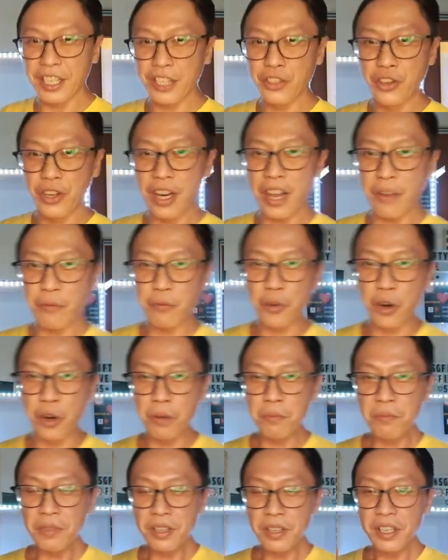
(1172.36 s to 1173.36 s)
the Gillette
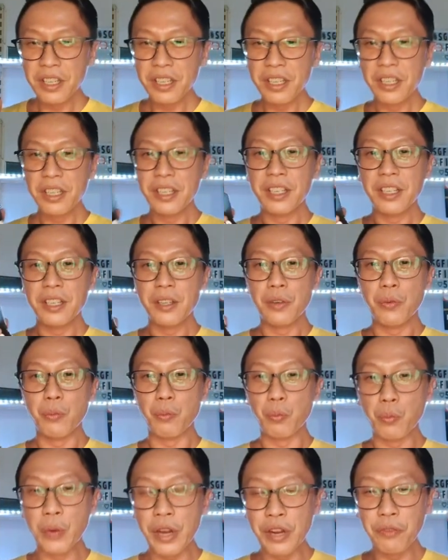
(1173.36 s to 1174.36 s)
foam.
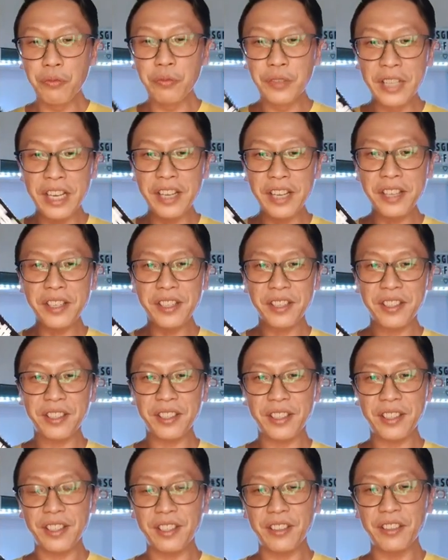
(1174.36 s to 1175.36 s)
With this,
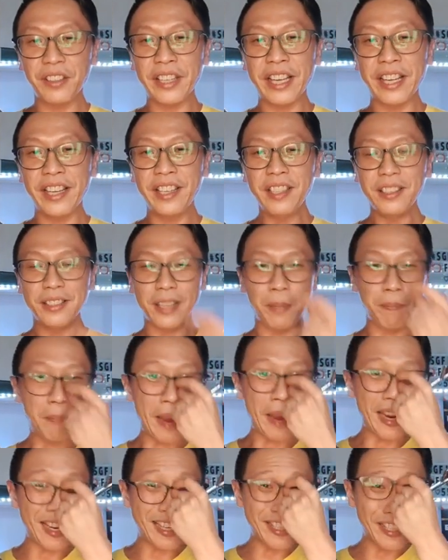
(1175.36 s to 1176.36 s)
okay, the
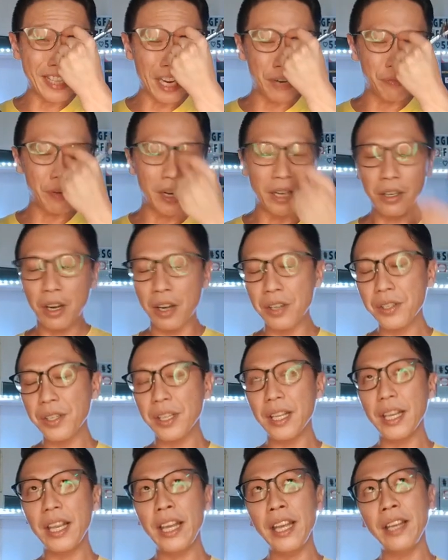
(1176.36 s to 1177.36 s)
pack itself
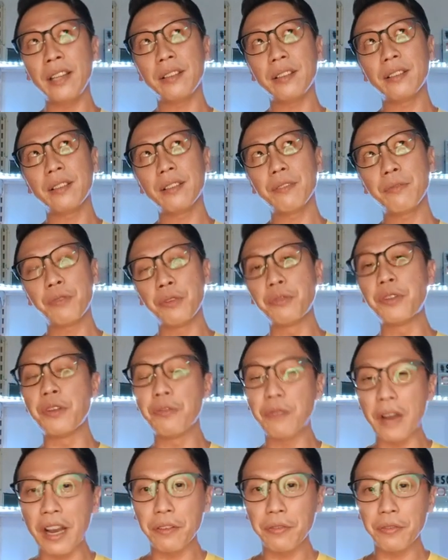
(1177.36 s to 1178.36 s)
costs
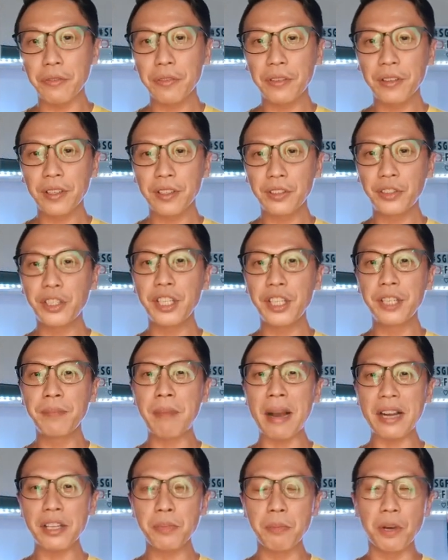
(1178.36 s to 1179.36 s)
$8.55.
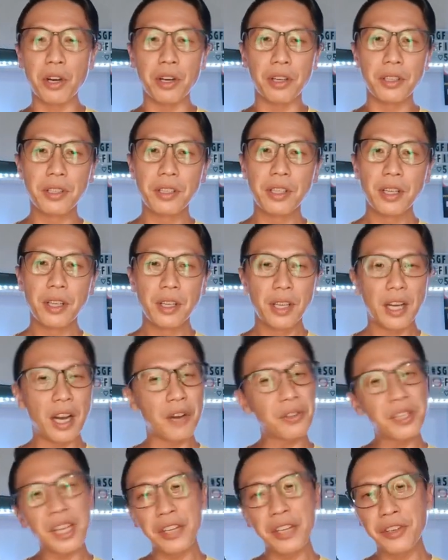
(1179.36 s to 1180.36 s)
$3 more.
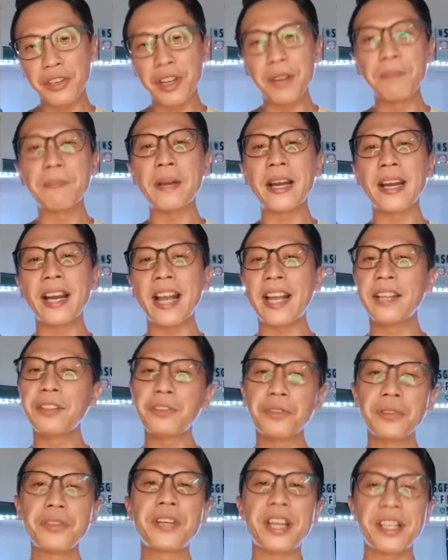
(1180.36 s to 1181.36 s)
Outside you go and buy like
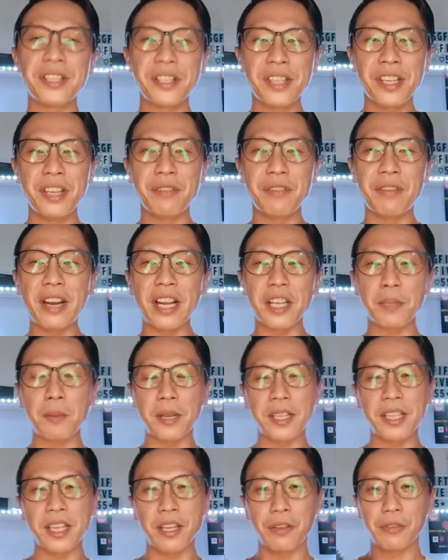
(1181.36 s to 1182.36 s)
NTUC, you can see very
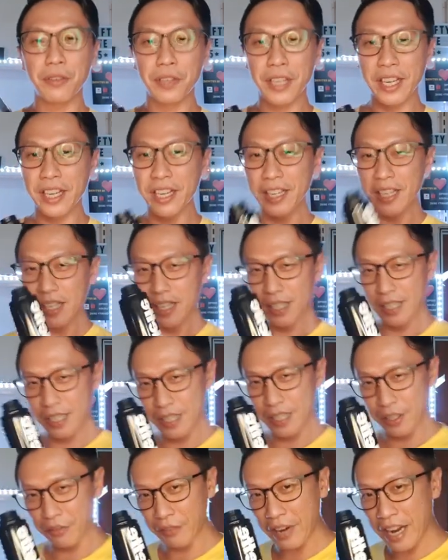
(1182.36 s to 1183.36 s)
expensive. Okay,
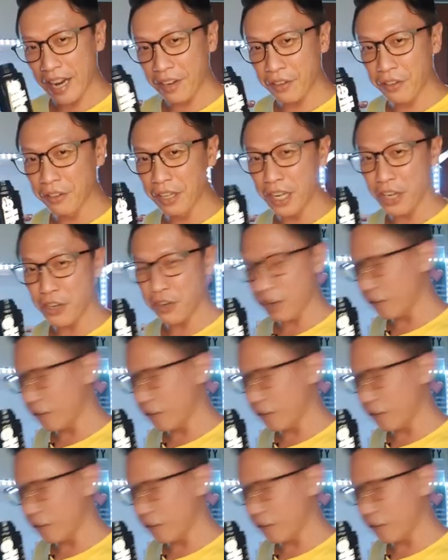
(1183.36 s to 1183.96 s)
this is a regular